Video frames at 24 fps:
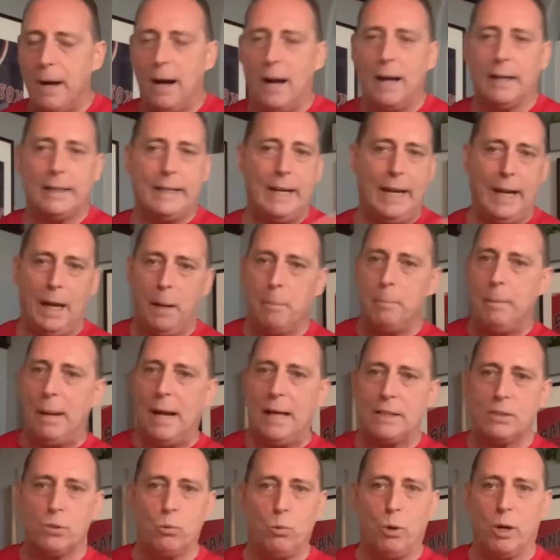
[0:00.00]
Cam
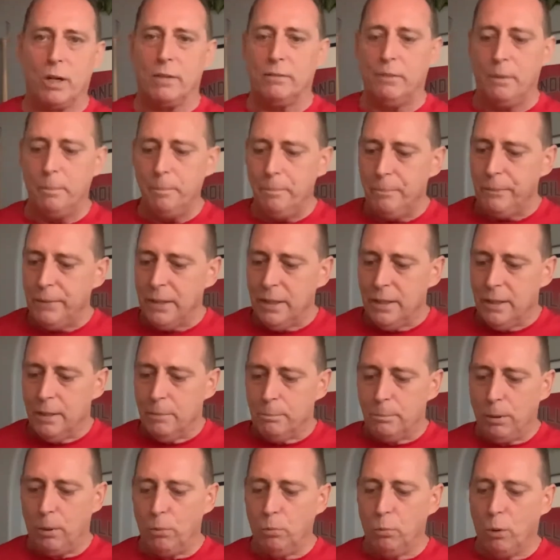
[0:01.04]
bat's one of them.
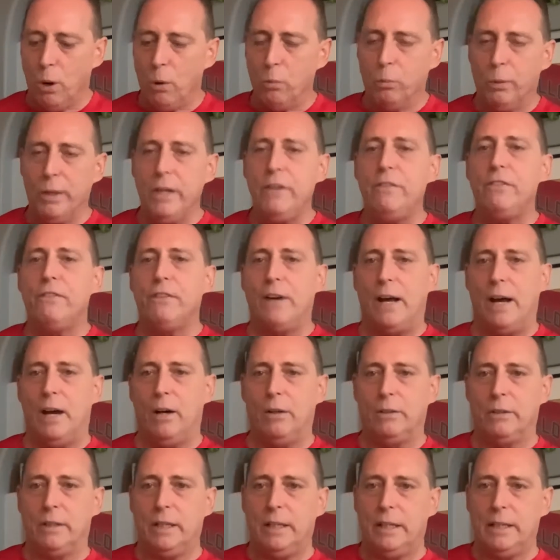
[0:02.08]
But what we
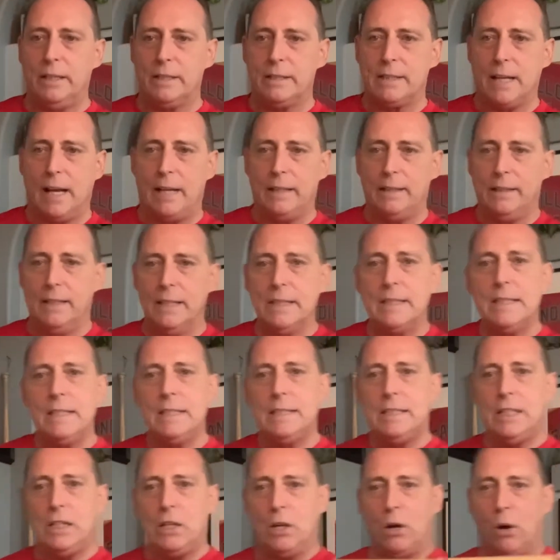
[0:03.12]
found is that this
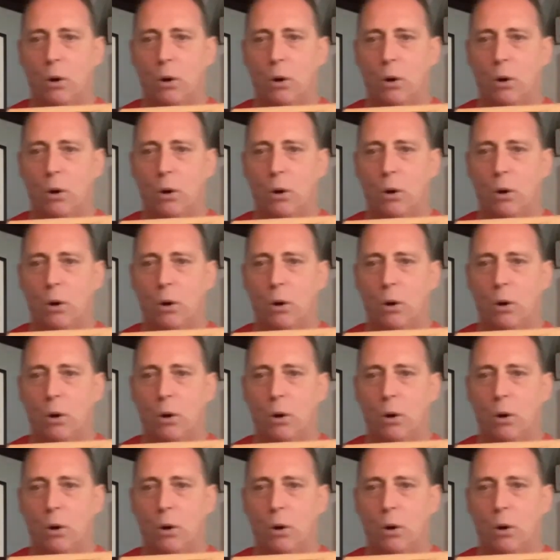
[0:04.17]
is the